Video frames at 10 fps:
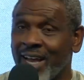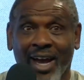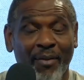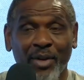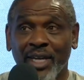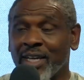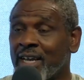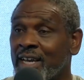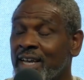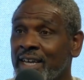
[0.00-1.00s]
I mean,
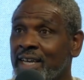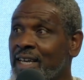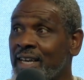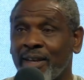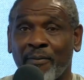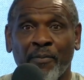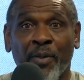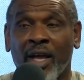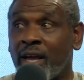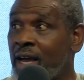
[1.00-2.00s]
it, I
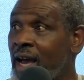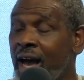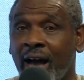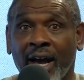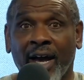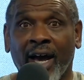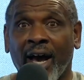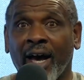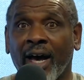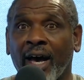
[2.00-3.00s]
agree with you. I, I,
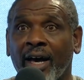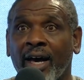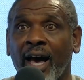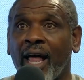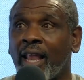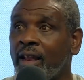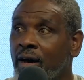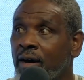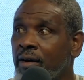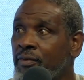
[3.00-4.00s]
I
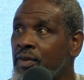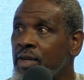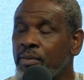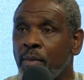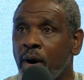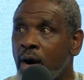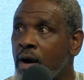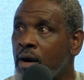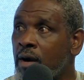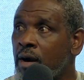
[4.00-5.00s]
love
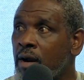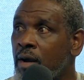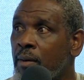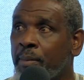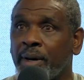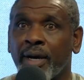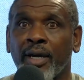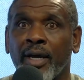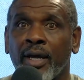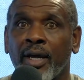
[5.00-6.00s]
Lamar,
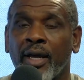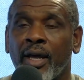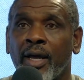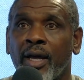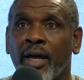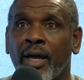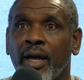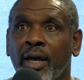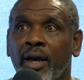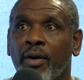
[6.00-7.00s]
but
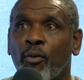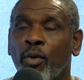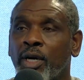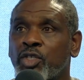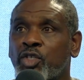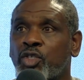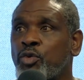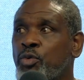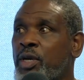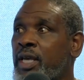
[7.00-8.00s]
once
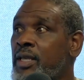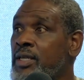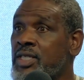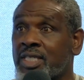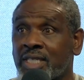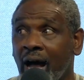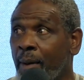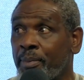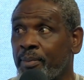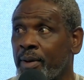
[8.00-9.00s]
you
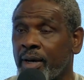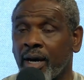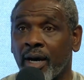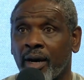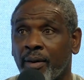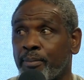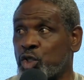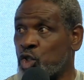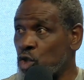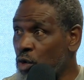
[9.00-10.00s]
stop uh,
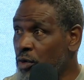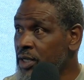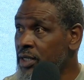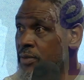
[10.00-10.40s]
maturing,